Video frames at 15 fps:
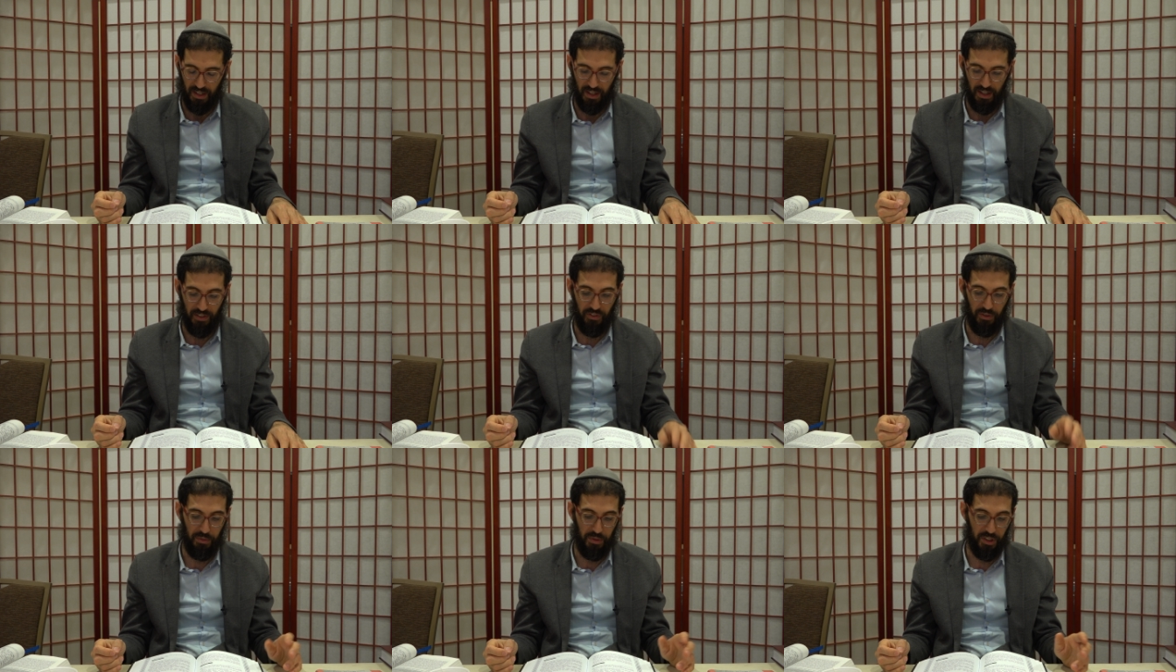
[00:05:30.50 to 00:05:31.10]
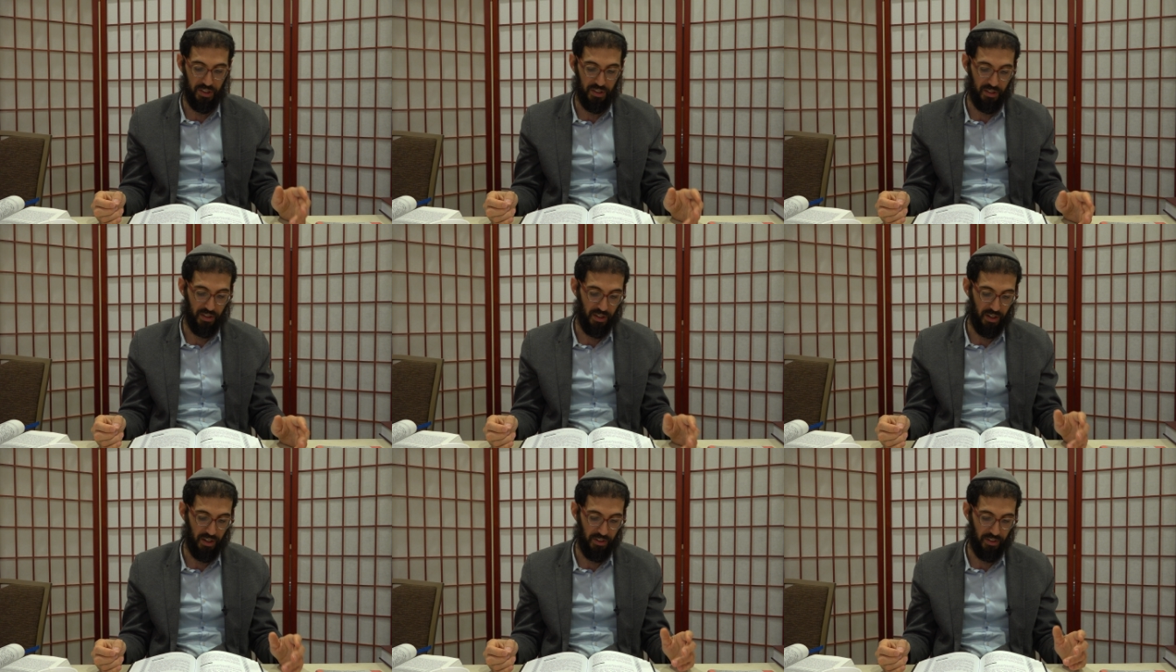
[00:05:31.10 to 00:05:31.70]
And from this
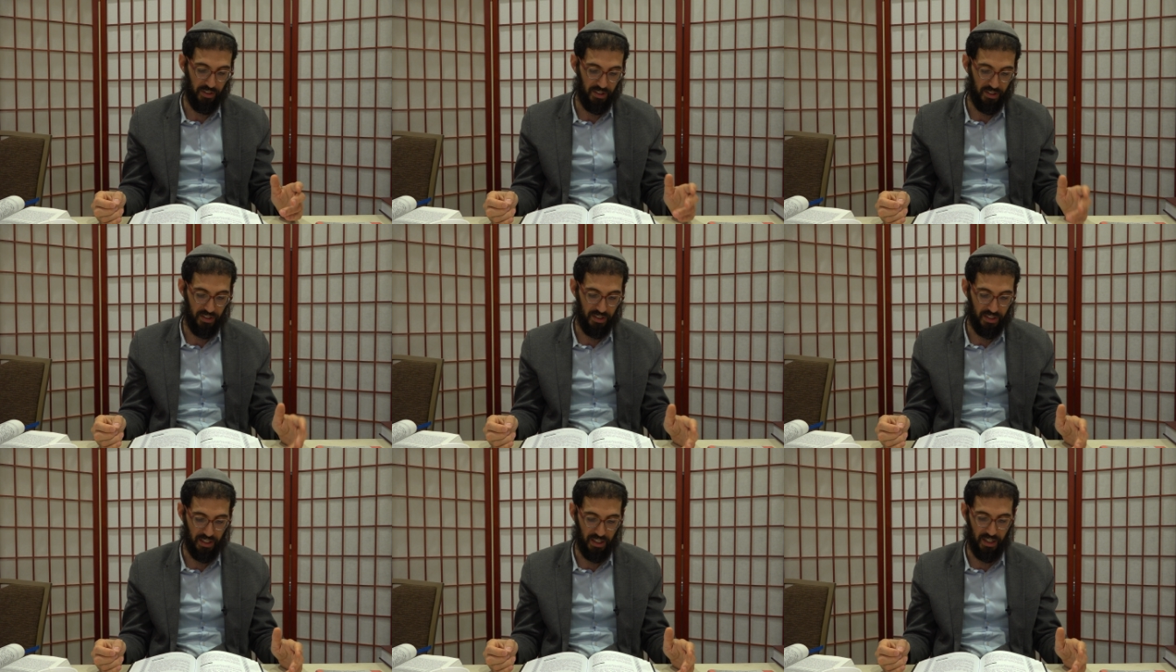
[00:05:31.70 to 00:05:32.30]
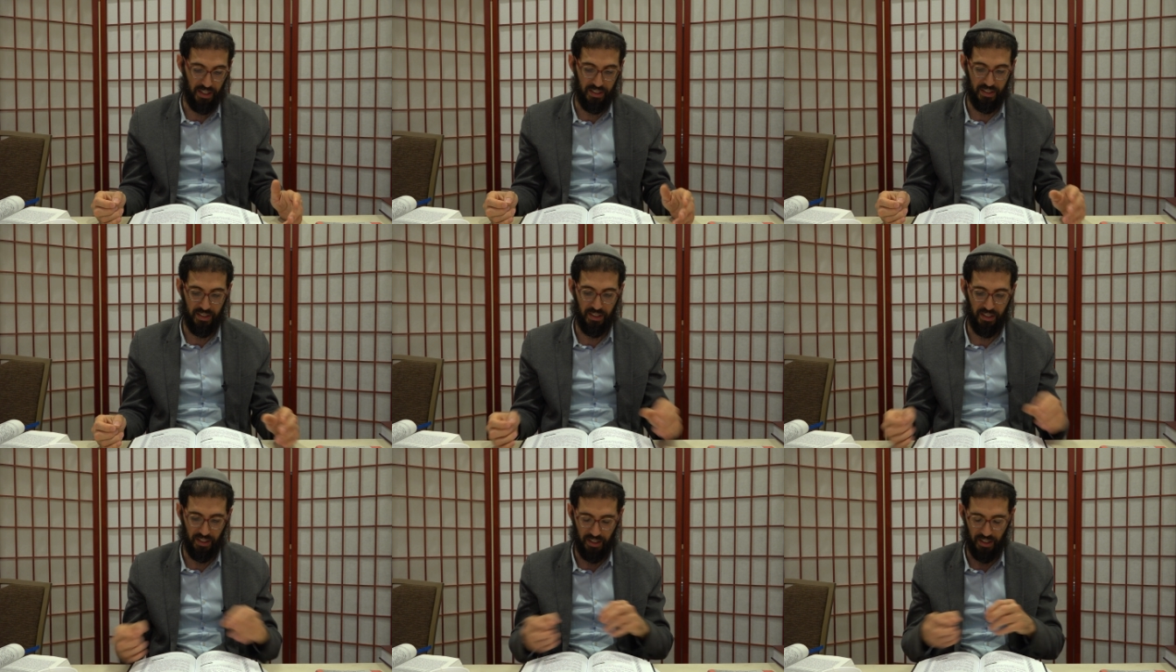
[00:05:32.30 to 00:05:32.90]
uh, slice,
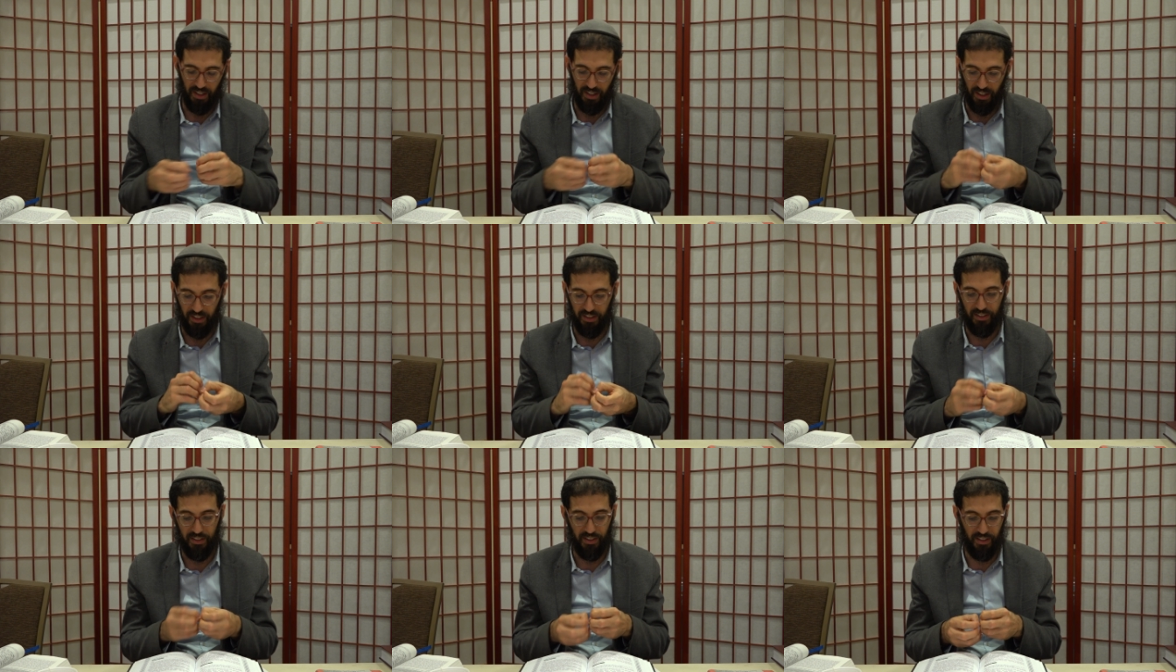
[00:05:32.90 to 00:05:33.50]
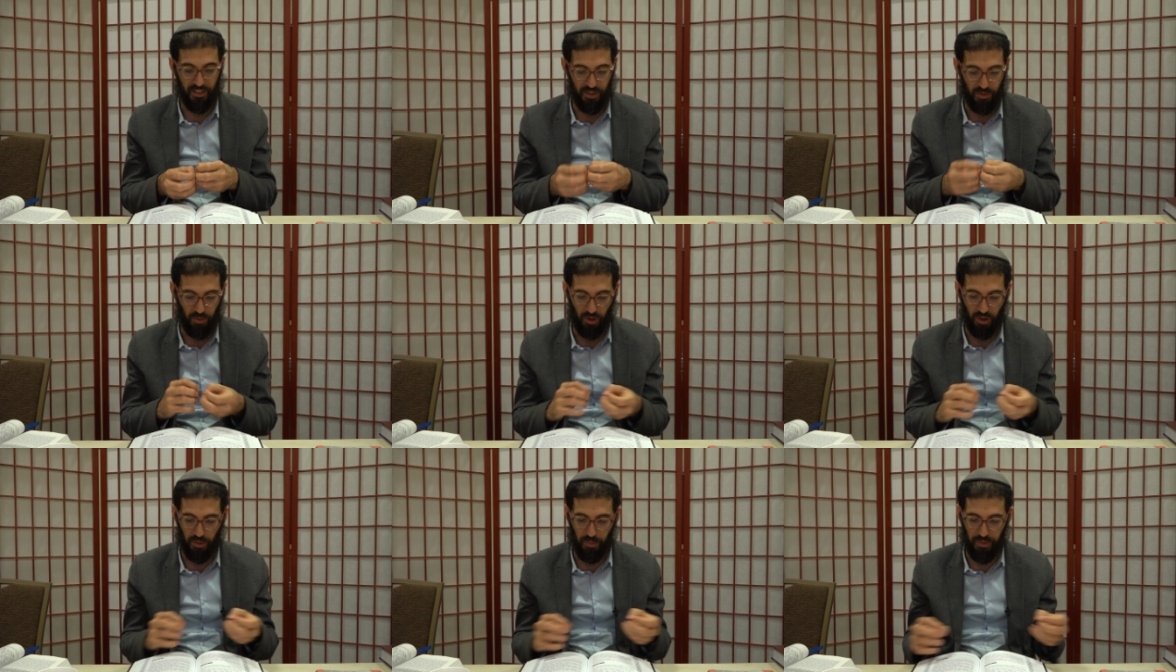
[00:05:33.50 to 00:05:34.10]
you can cut a
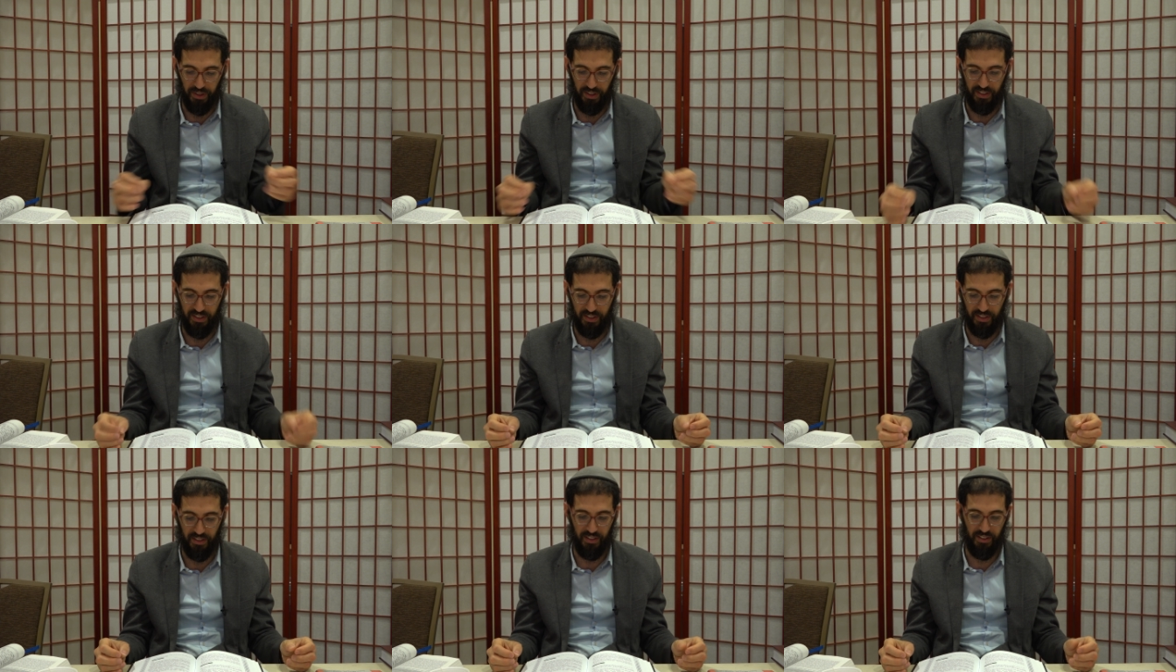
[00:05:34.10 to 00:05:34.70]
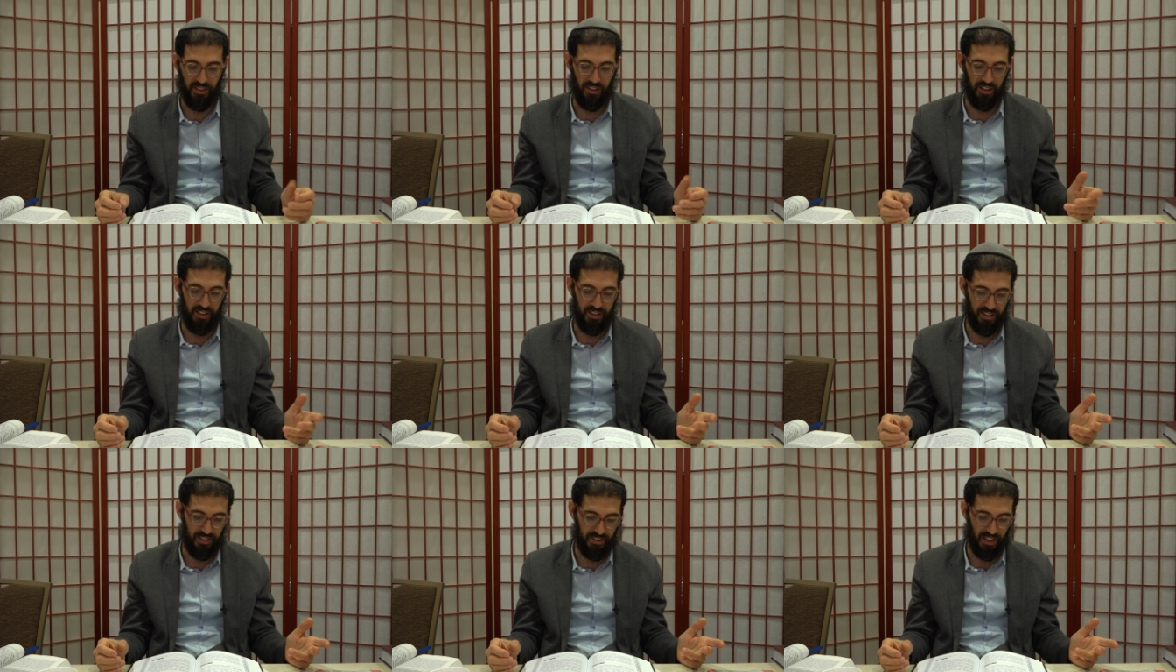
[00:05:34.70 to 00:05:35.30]
smaller piece,
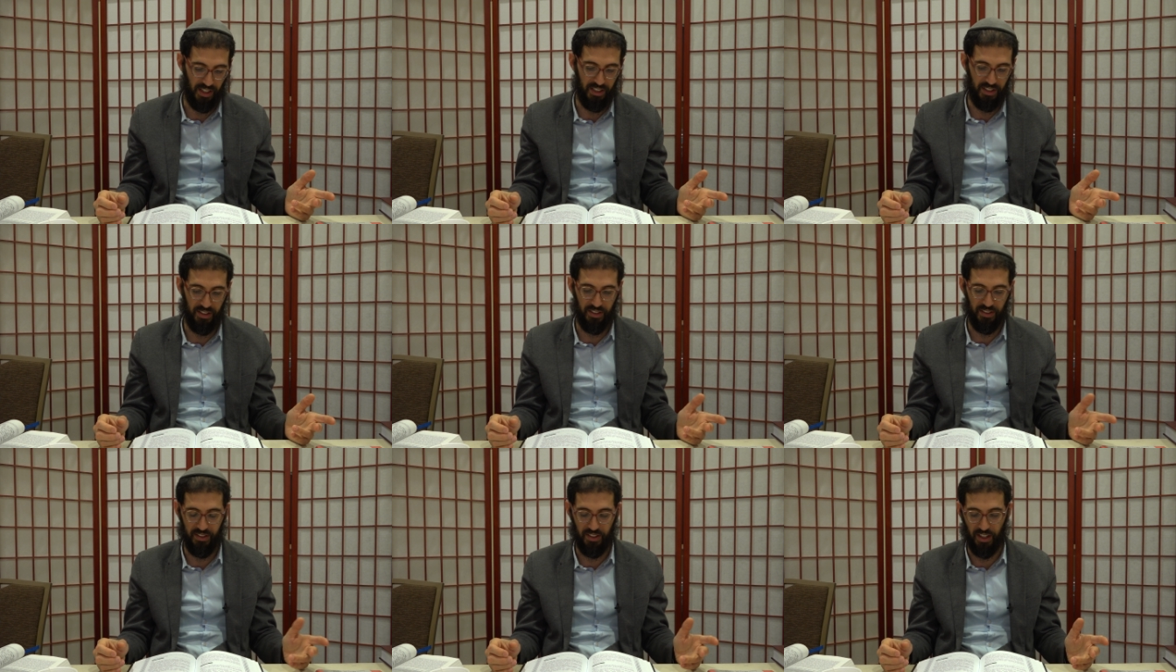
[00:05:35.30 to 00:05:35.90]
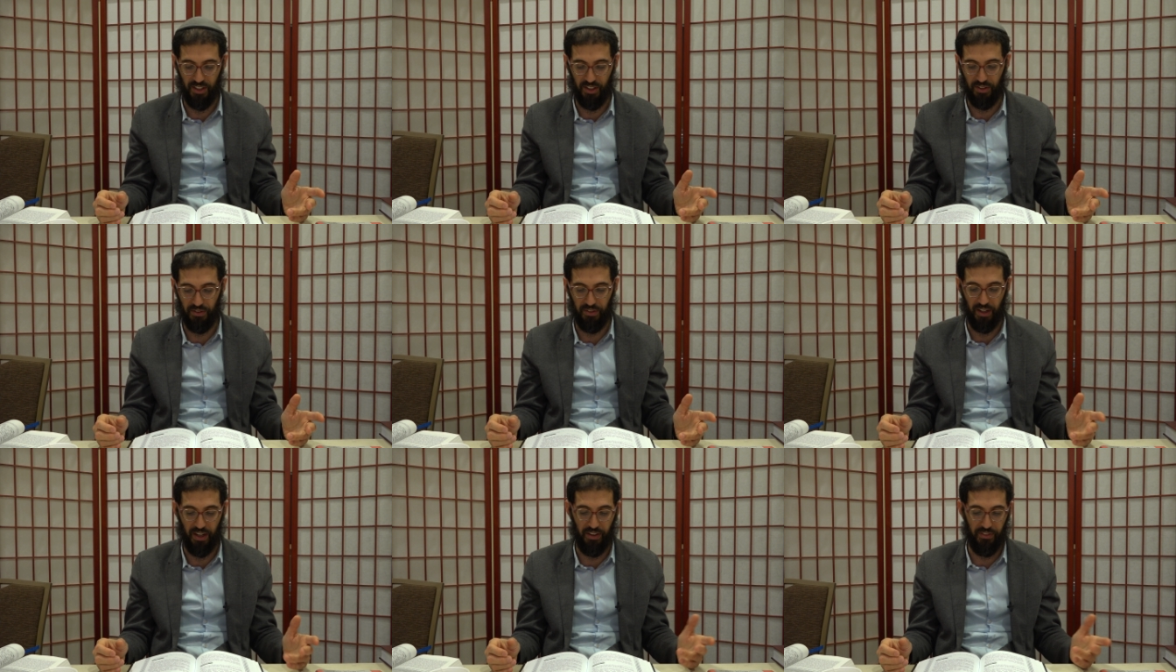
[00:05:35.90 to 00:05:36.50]
like a size a size of
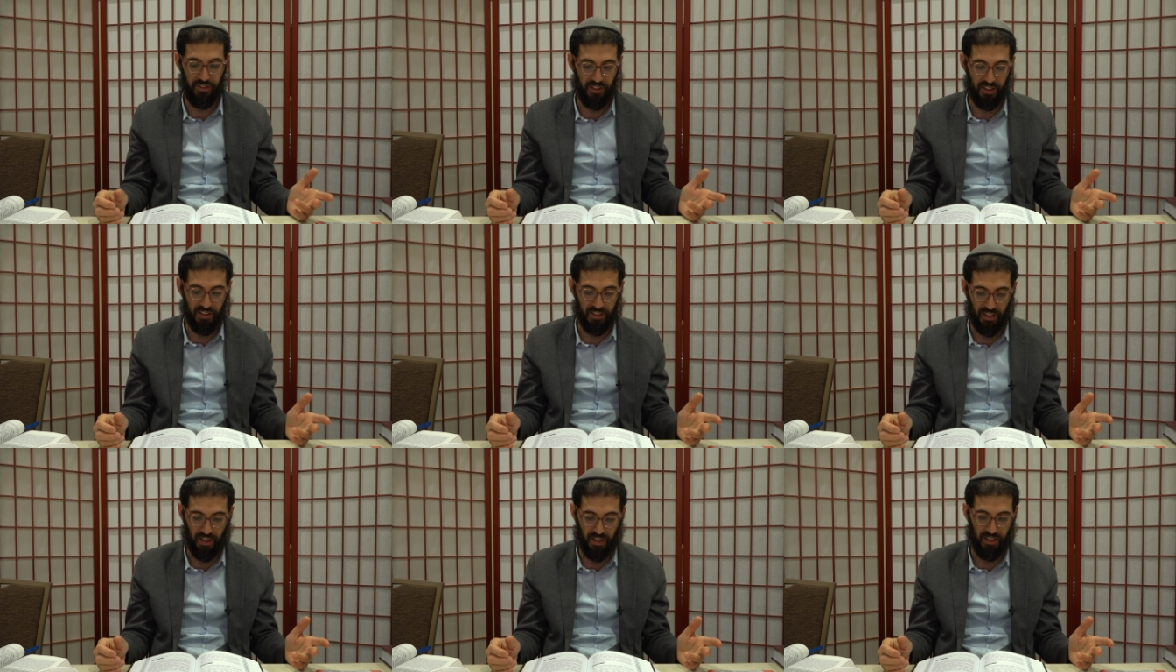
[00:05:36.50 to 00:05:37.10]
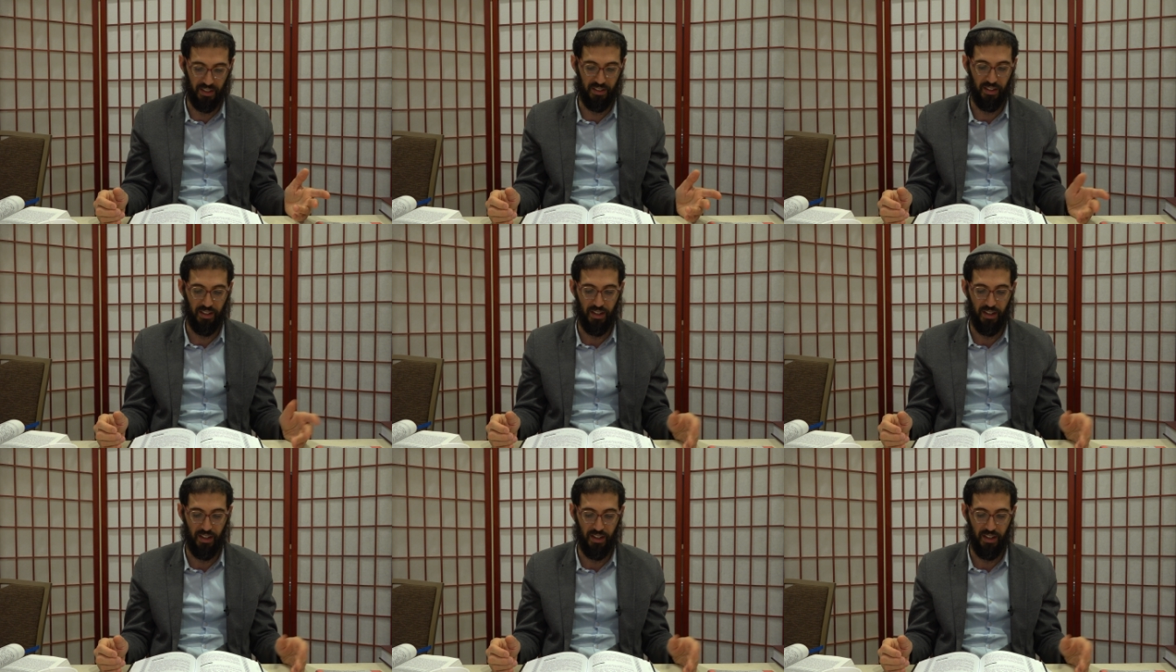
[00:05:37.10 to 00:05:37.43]
a half a kazite,